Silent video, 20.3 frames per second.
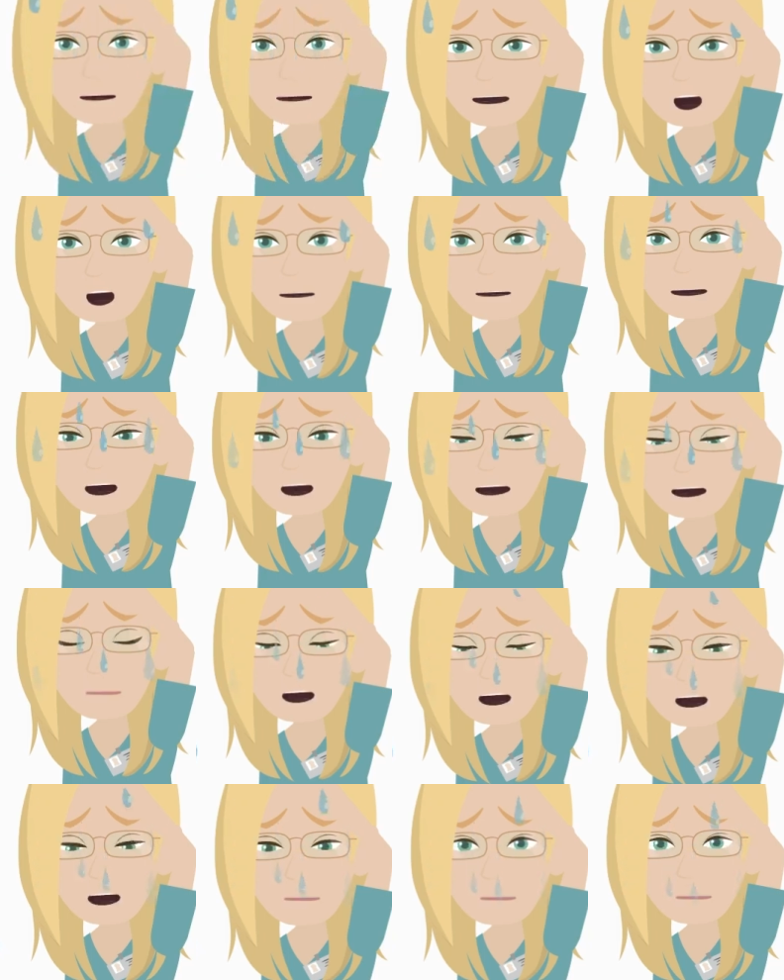or they do a
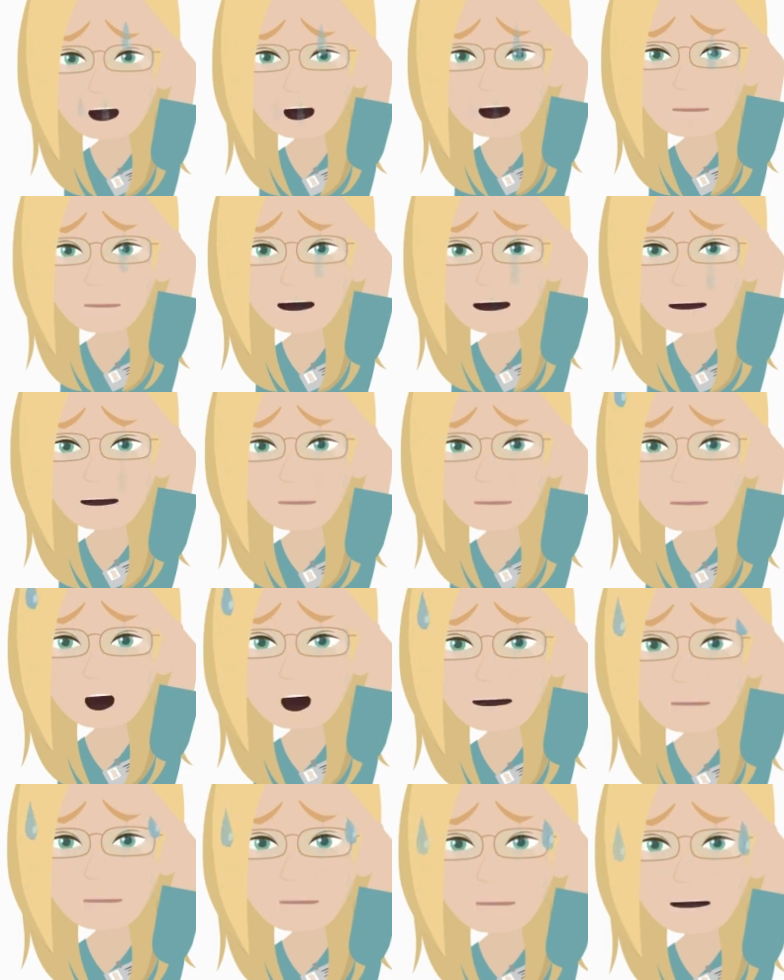blood glucose
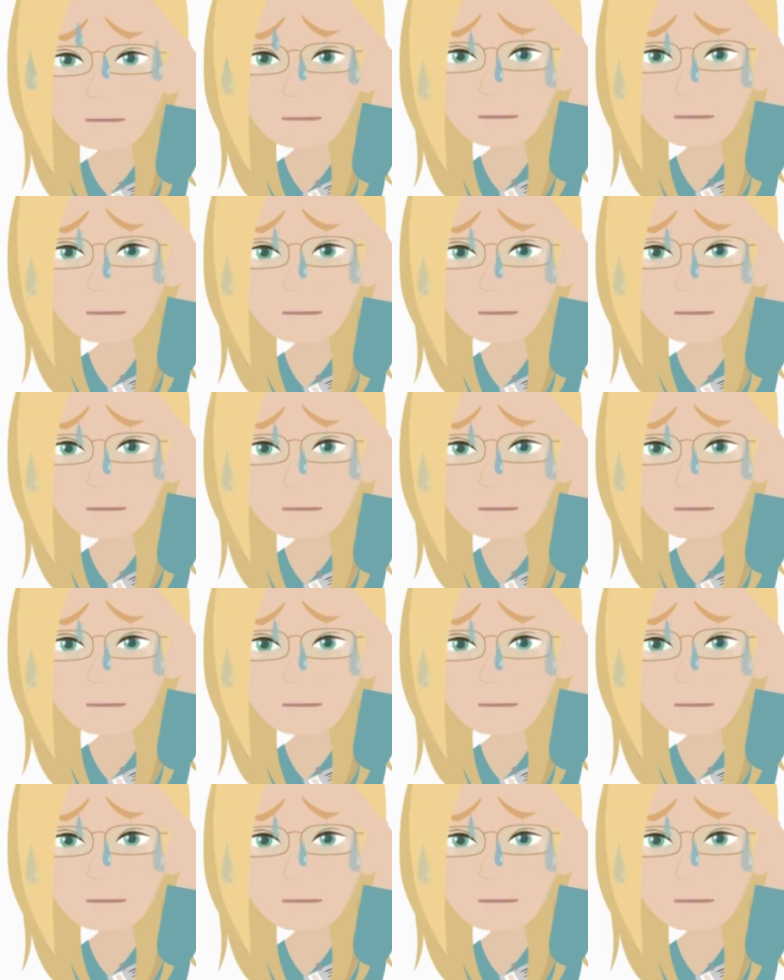fingerstick